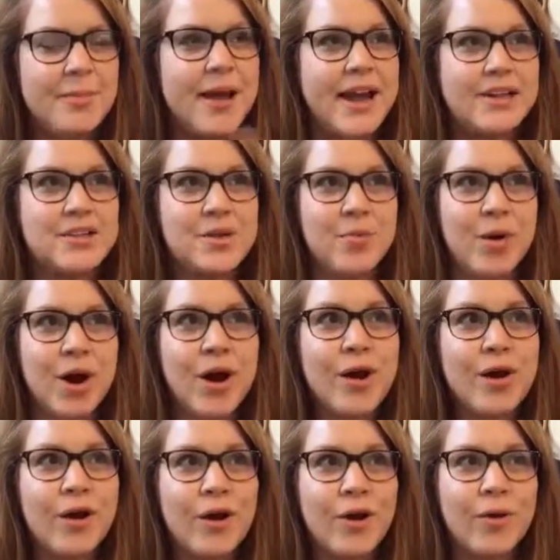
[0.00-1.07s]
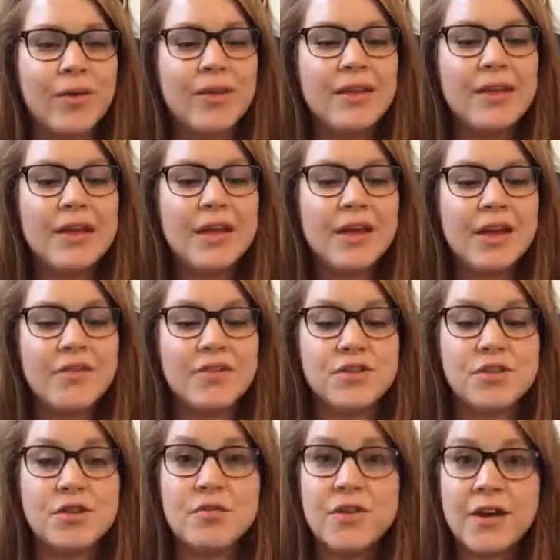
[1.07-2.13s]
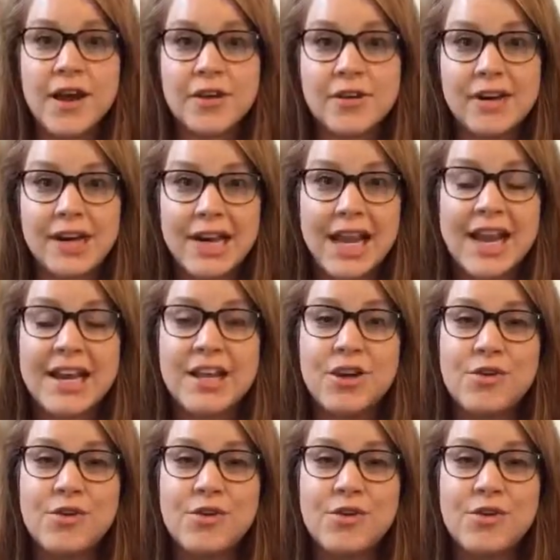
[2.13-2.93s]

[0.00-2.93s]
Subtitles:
by tomorrow, if it's over 180,